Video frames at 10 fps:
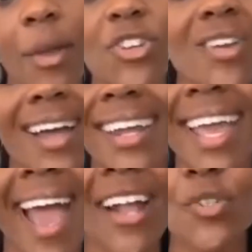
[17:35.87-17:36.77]
Because you're not going
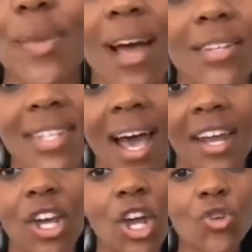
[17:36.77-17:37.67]
to catch me
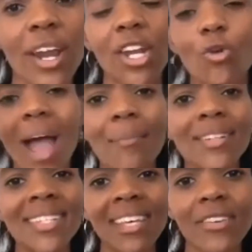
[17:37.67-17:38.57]
outside trying to grab
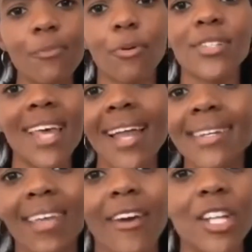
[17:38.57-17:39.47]
a TV
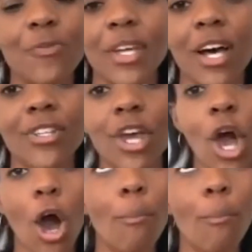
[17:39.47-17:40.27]
pretending that it's because